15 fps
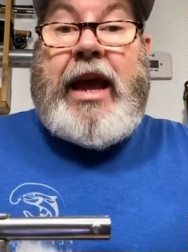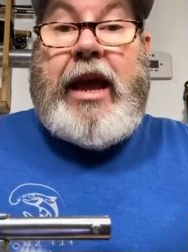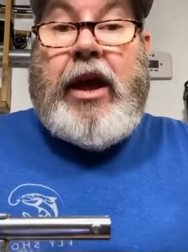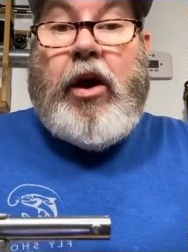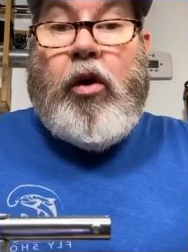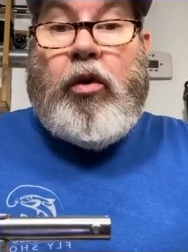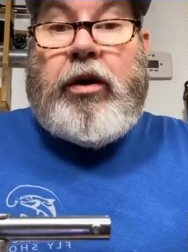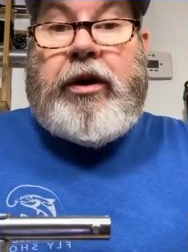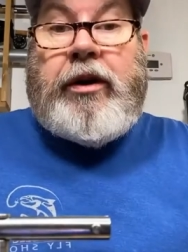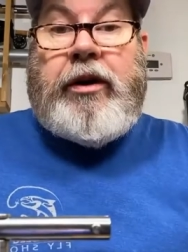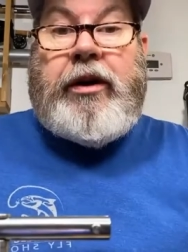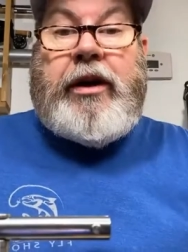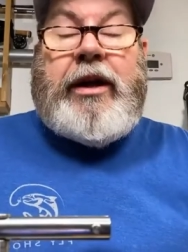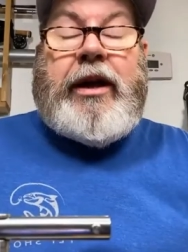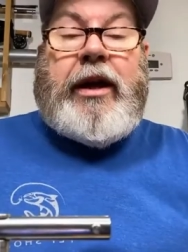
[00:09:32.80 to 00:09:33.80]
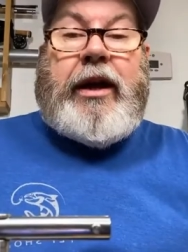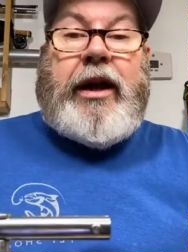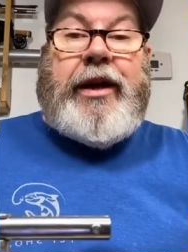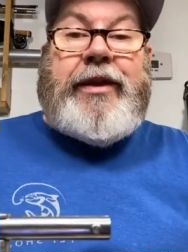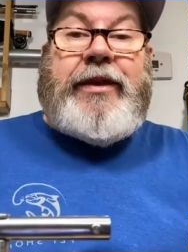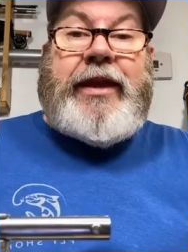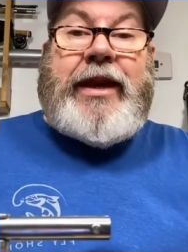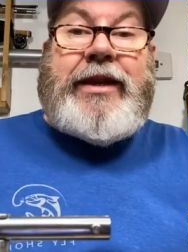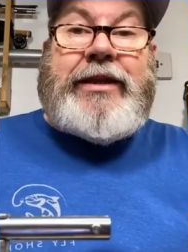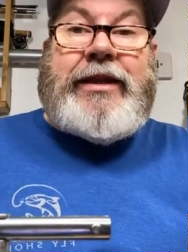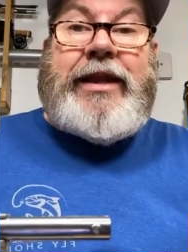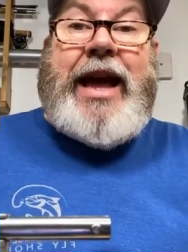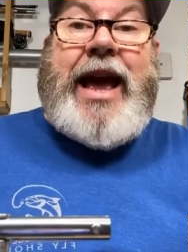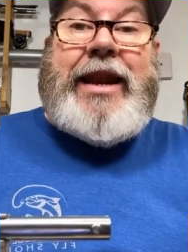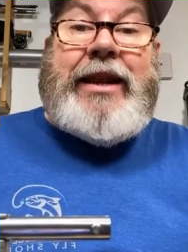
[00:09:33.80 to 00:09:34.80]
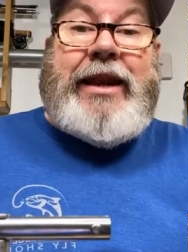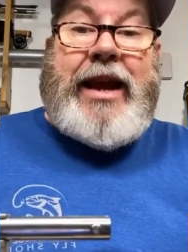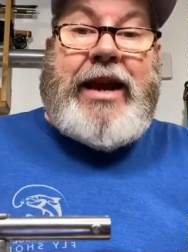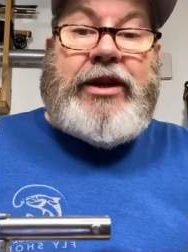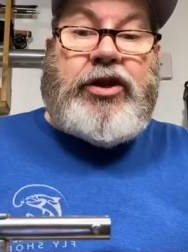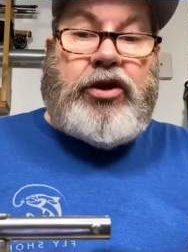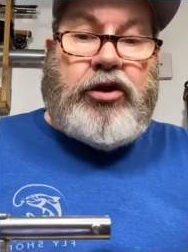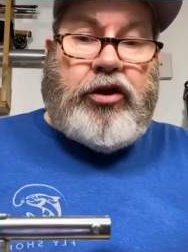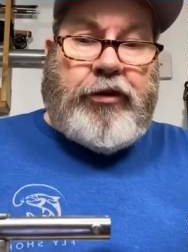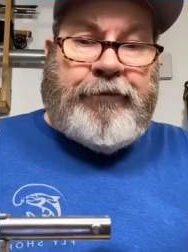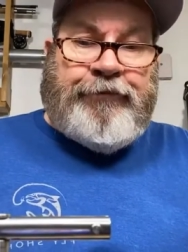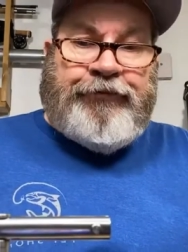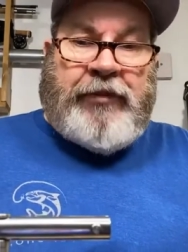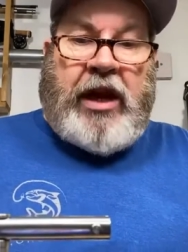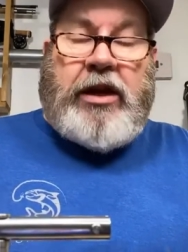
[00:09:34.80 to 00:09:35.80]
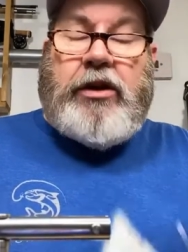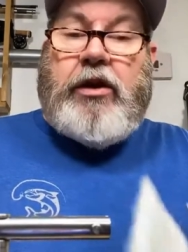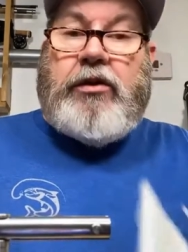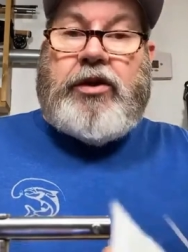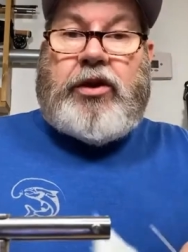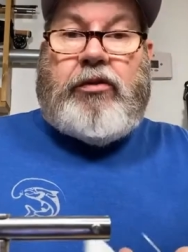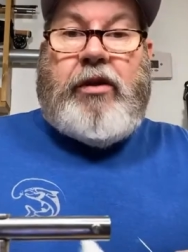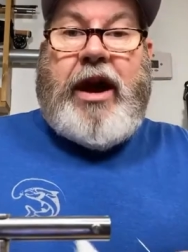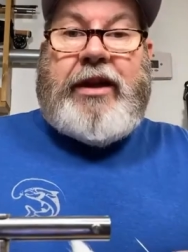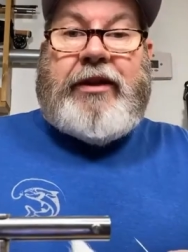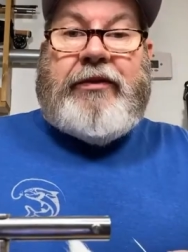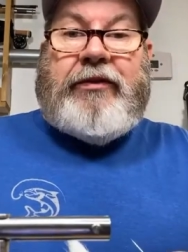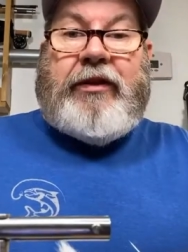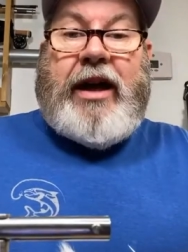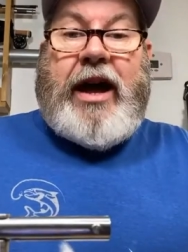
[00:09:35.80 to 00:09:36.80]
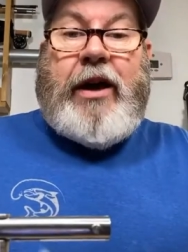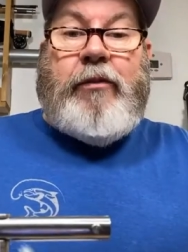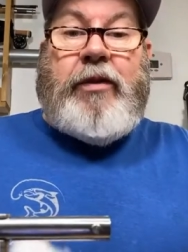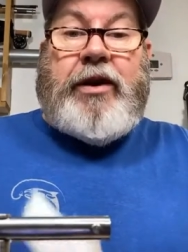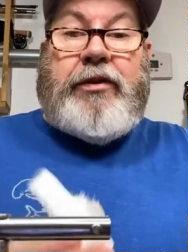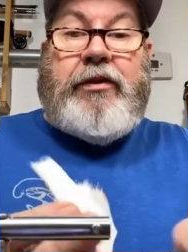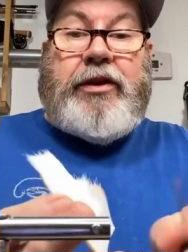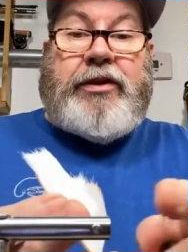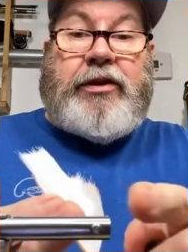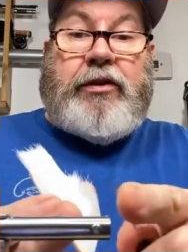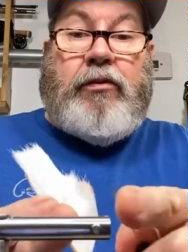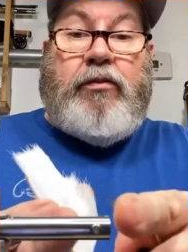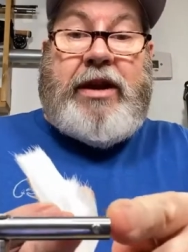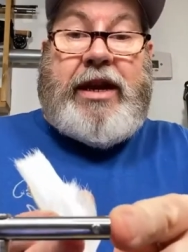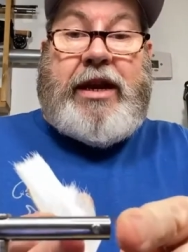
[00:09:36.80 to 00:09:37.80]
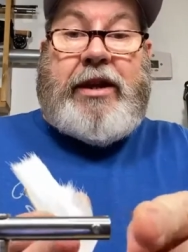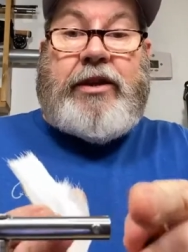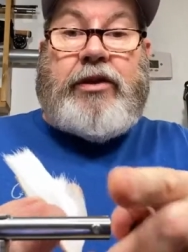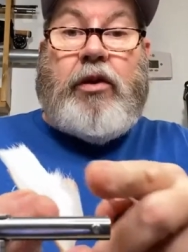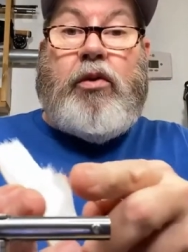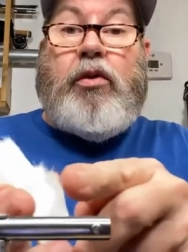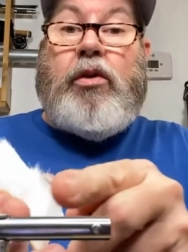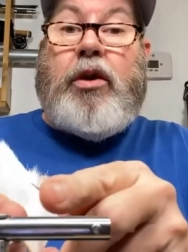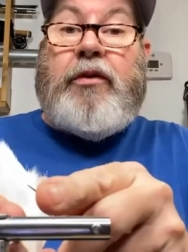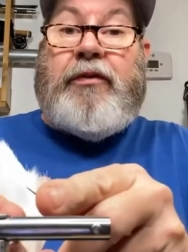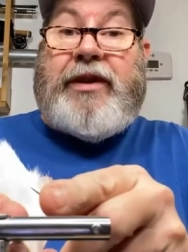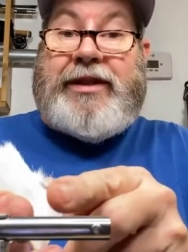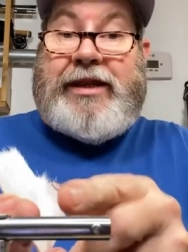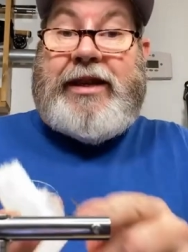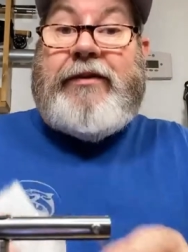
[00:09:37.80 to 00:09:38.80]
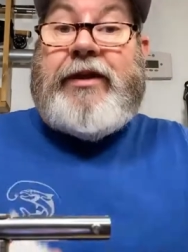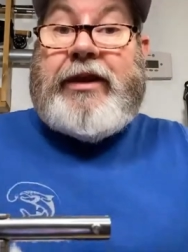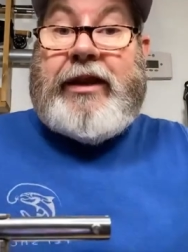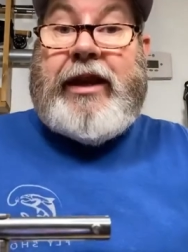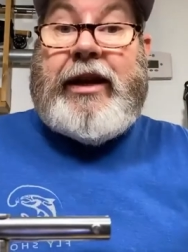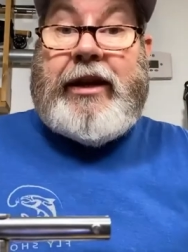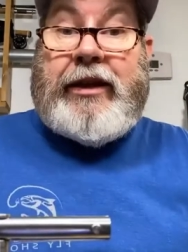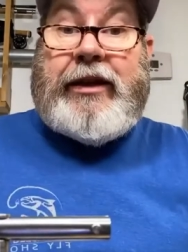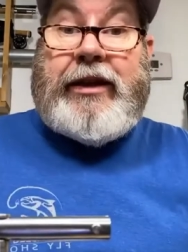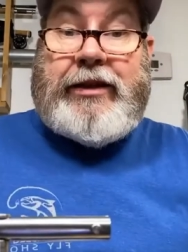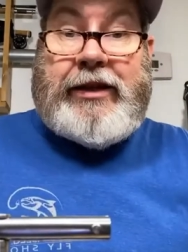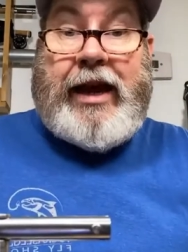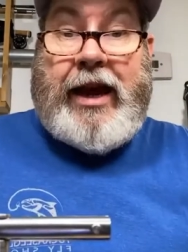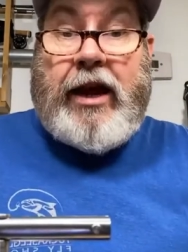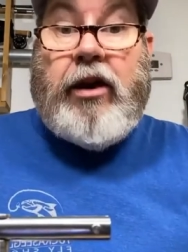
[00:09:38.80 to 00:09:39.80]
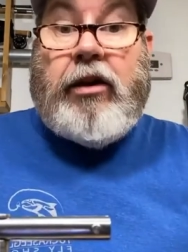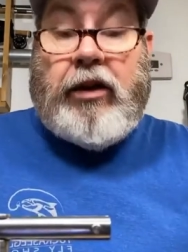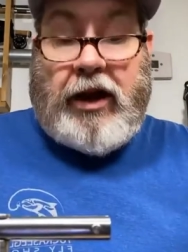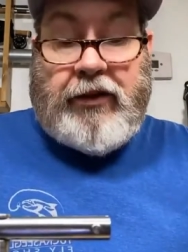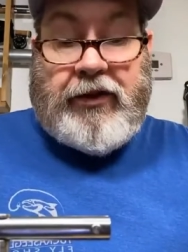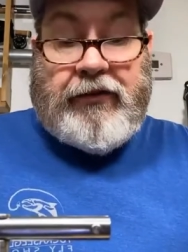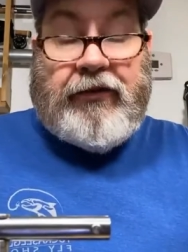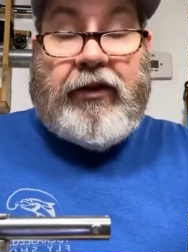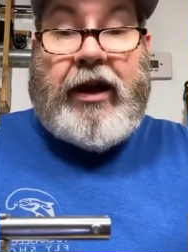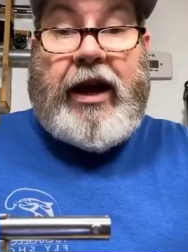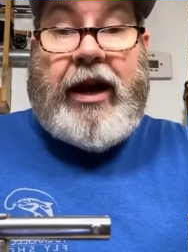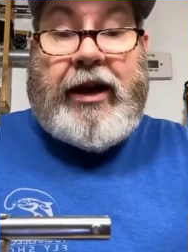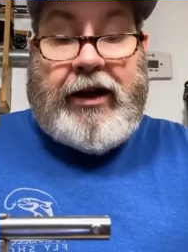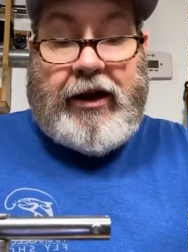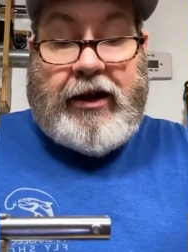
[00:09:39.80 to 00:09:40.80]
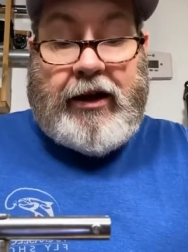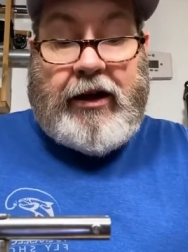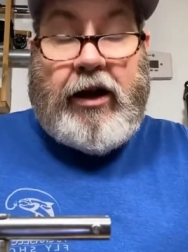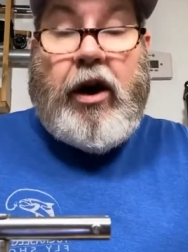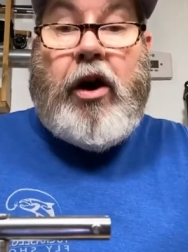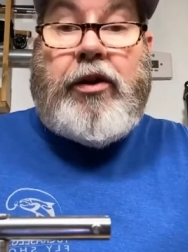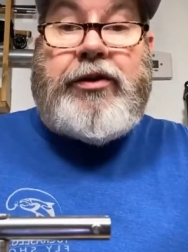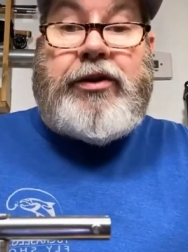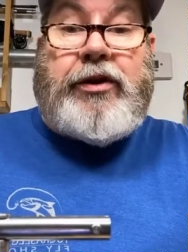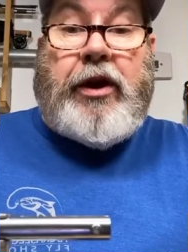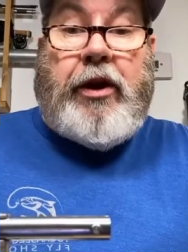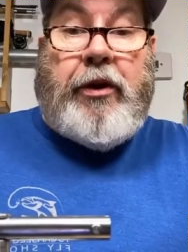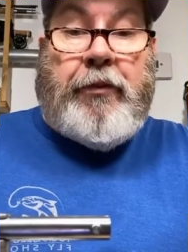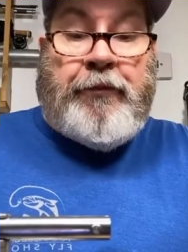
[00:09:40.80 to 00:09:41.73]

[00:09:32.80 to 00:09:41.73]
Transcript: elk, things of that nature used throughout the fly, whether it's the wings or if it's even the tail of the fly also,